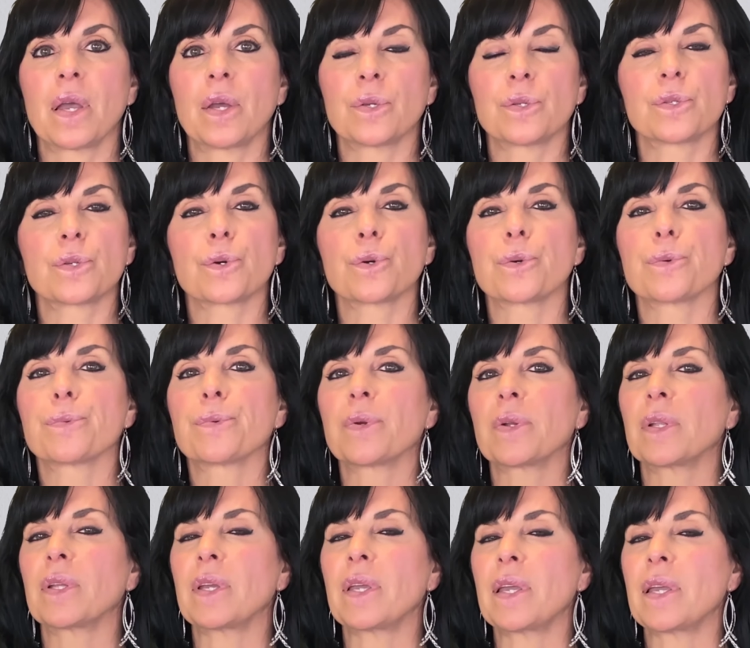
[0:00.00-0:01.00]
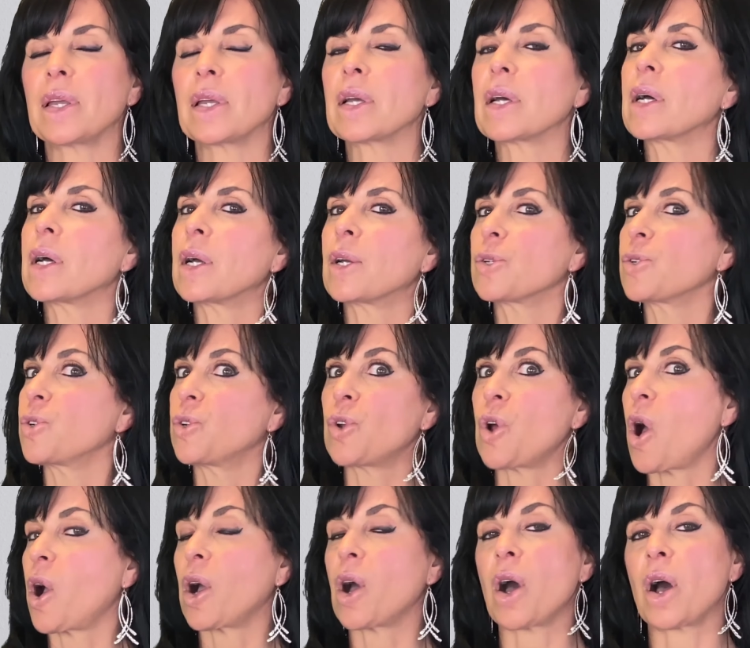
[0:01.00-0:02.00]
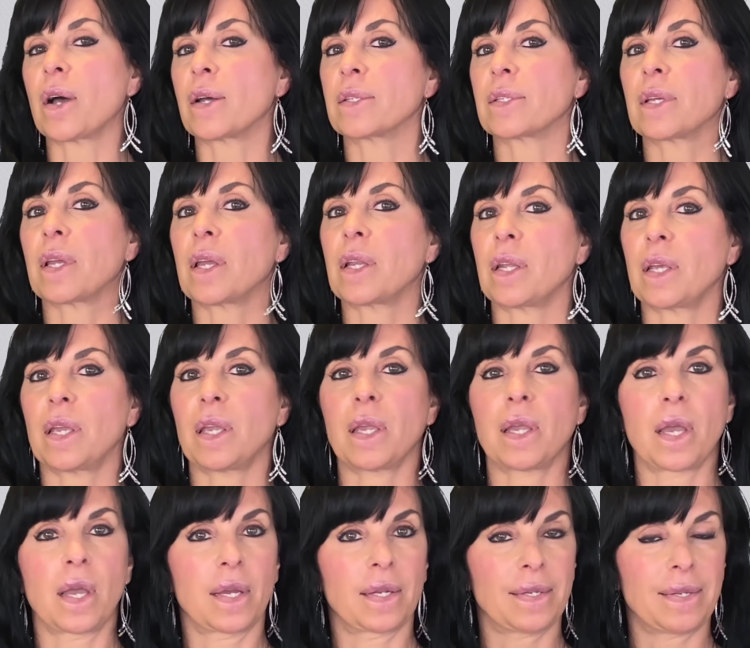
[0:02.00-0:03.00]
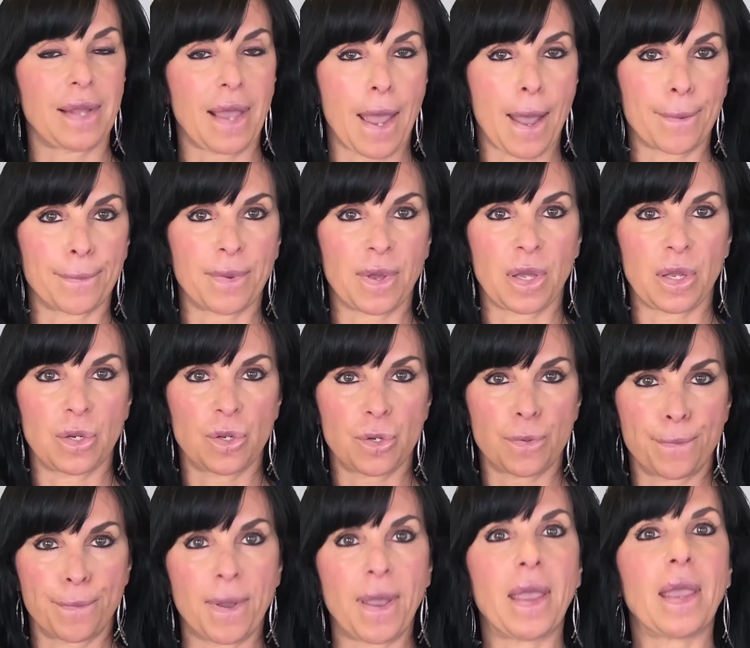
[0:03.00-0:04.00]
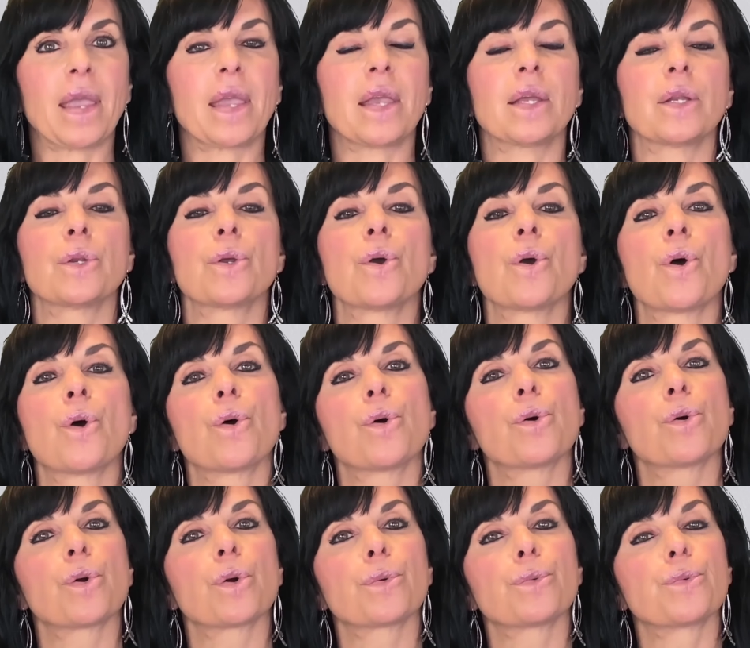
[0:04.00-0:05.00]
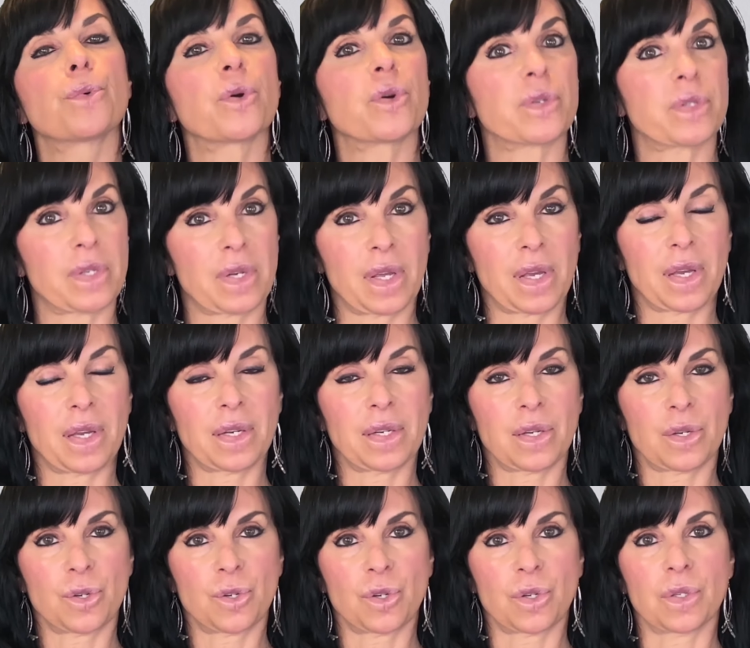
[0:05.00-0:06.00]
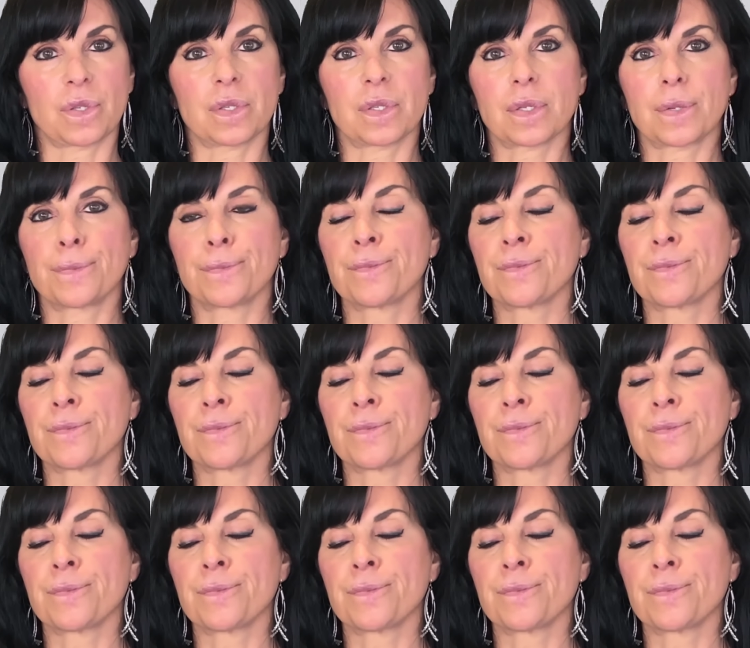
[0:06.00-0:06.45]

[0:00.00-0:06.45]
So it really should not cause any damage, pain, or worsening conditions.